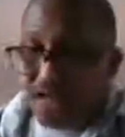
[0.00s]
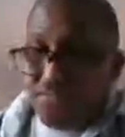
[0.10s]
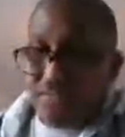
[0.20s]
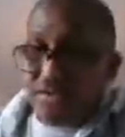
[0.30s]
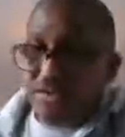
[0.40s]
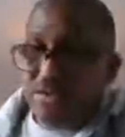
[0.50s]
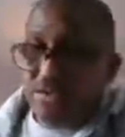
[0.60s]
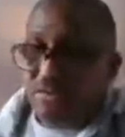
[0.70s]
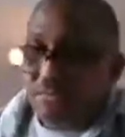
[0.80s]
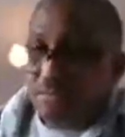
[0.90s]
left it
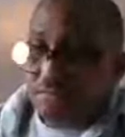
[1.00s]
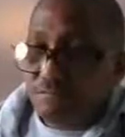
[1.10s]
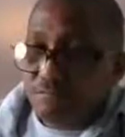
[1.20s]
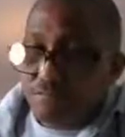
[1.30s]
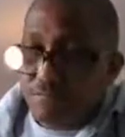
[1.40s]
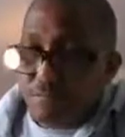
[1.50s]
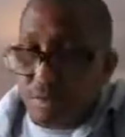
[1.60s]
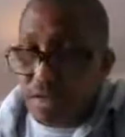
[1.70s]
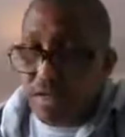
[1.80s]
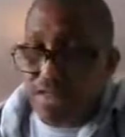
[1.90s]
till
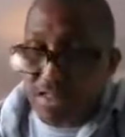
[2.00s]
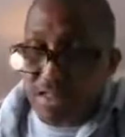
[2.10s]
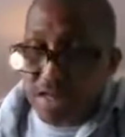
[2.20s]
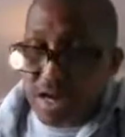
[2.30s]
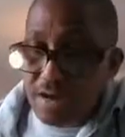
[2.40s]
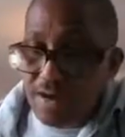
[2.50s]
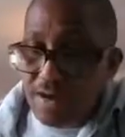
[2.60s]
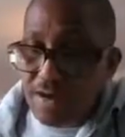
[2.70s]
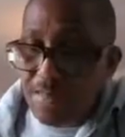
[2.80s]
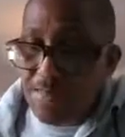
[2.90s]
later.
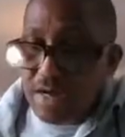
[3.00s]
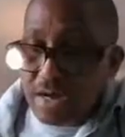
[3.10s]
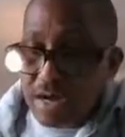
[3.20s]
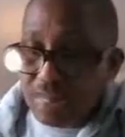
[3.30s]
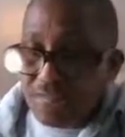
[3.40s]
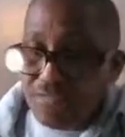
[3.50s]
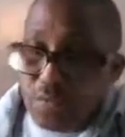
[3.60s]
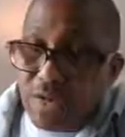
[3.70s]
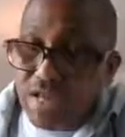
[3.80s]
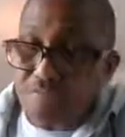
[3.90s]

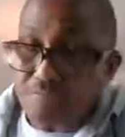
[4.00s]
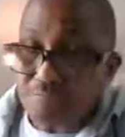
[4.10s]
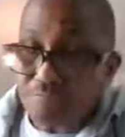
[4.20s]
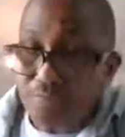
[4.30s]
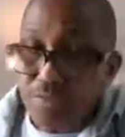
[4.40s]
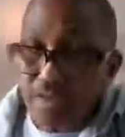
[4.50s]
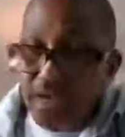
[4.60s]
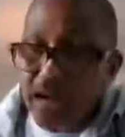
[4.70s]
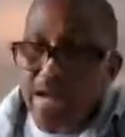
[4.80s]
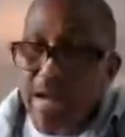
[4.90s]
Few days,
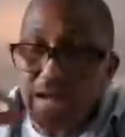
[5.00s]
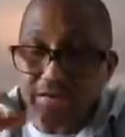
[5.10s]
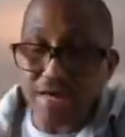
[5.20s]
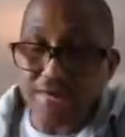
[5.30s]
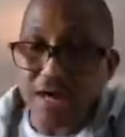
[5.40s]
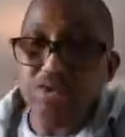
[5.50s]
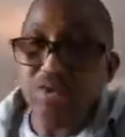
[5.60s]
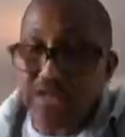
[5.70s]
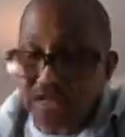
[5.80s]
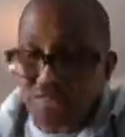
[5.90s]
I heard about the